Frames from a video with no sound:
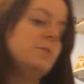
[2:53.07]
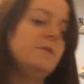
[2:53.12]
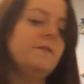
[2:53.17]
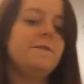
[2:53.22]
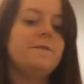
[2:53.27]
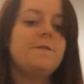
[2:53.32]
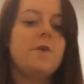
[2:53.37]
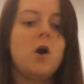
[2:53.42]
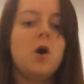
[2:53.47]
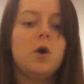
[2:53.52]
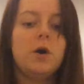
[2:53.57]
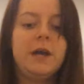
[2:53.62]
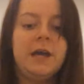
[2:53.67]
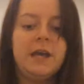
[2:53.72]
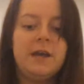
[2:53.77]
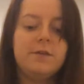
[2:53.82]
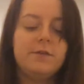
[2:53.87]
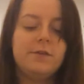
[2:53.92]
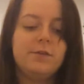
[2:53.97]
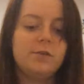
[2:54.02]
number
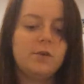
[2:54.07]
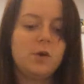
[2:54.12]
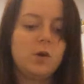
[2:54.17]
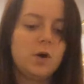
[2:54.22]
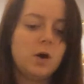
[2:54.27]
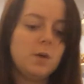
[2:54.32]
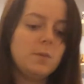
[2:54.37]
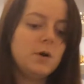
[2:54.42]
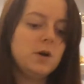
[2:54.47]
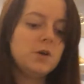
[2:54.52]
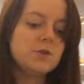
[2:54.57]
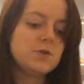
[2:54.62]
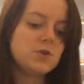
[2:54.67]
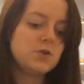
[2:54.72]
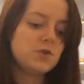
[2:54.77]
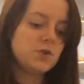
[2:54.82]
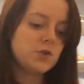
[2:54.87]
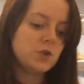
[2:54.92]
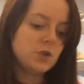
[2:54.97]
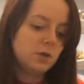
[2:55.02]
five, so I might as well
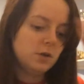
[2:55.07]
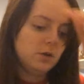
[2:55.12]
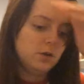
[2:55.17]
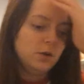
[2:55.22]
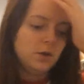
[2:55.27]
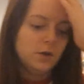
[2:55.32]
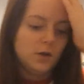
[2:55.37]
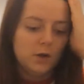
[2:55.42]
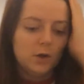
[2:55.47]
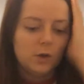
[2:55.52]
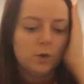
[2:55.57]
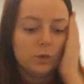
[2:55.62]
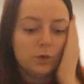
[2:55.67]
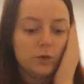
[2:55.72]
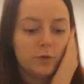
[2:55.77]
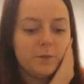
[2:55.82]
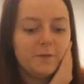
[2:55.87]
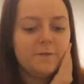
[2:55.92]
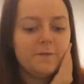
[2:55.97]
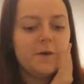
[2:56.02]
just...
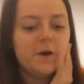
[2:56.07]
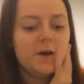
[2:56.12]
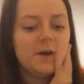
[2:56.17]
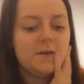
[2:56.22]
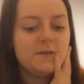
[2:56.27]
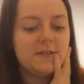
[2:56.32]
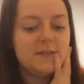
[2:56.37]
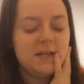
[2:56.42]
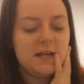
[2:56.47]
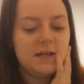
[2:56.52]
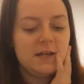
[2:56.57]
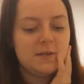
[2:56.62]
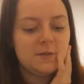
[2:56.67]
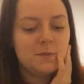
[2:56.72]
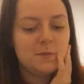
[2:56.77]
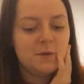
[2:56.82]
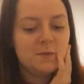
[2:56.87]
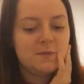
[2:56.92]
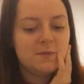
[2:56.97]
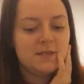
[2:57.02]
Number five says,
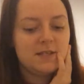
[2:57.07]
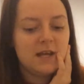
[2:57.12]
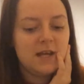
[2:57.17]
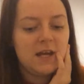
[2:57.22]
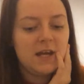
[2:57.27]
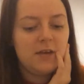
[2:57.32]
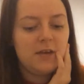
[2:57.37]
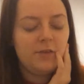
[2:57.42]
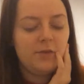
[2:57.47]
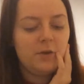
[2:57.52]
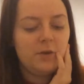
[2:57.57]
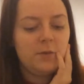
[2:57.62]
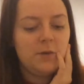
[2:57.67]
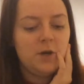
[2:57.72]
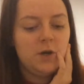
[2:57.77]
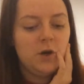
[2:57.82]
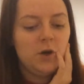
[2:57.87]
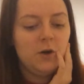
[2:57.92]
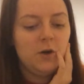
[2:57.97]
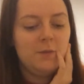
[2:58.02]
Mum says, I'm a
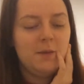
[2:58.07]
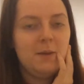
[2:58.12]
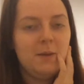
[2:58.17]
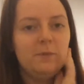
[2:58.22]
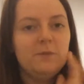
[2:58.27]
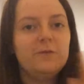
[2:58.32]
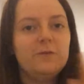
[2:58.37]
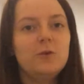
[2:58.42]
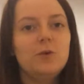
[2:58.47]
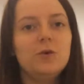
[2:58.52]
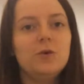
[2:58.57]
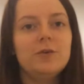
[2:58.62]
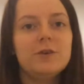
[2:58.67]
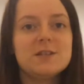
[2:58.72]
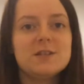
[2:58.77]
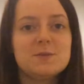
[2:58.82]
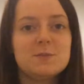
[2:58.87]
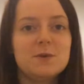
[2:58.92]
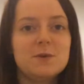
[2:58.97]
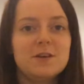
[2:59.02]
nightmare before
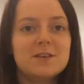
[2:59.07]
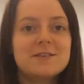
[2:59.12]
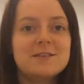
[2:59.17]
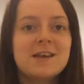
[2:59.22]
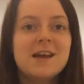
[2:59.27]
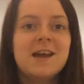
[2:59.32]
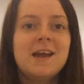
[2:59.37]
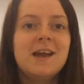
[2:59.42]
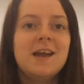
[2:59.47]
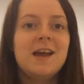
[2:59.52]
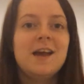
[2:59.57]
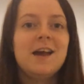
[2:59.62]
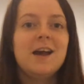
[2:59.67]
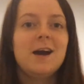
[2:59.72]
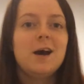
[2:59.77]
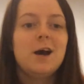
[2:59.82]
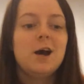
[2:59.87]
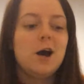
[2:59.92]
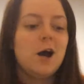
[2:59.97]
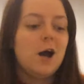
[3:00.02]
Christmas.
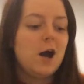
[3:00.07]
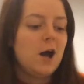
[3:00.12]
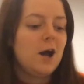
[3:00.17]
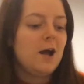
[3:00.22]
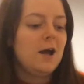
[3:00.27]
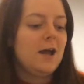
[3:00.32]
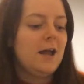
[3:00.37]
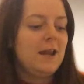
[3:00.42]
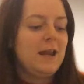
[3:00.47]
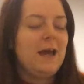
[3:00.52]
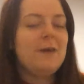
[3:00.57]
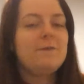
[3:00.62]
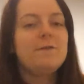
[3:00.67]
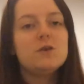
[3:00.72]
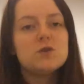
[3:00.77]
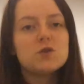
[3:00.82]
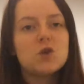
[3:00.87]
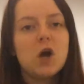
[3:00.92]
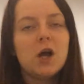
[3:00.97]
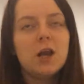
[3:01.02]
That
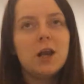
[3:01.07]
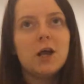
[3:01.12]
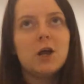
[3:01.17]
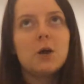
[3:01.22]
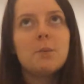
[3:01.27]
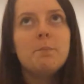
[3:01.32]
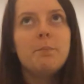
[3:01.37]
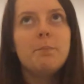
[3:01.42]
feels kind of like